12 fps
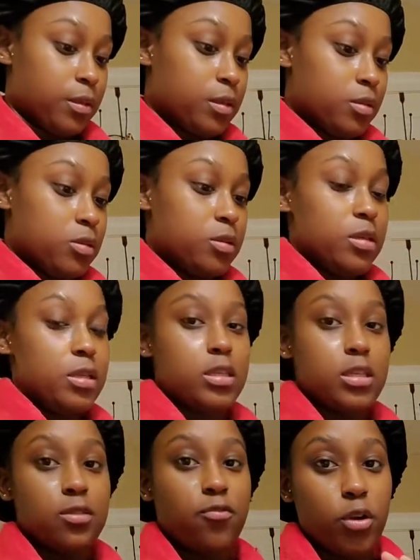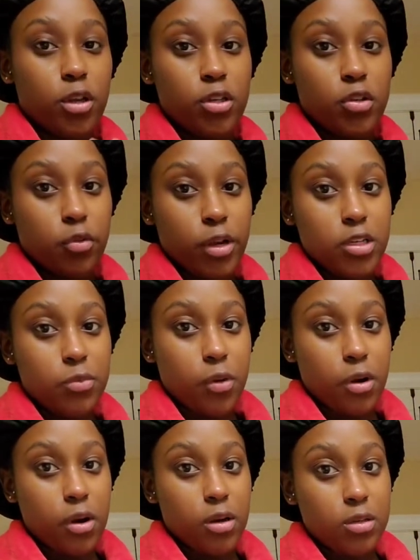So this is for your stretch
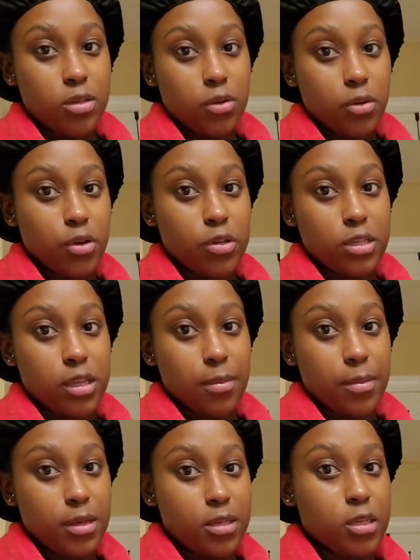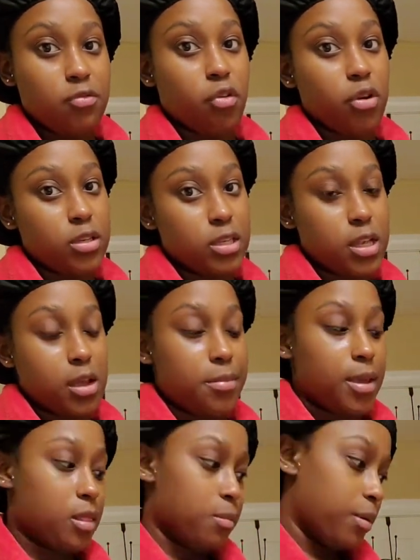marks on your stomach. This is for your
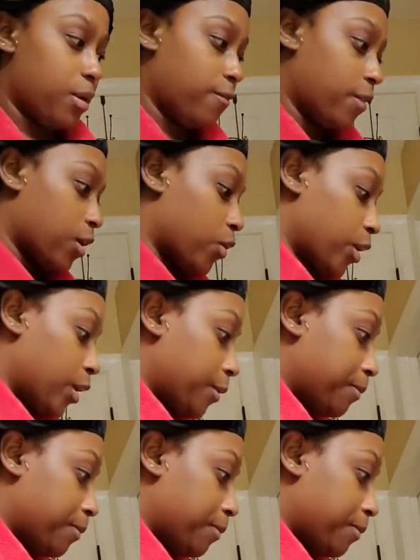stomach, the B-flat cream.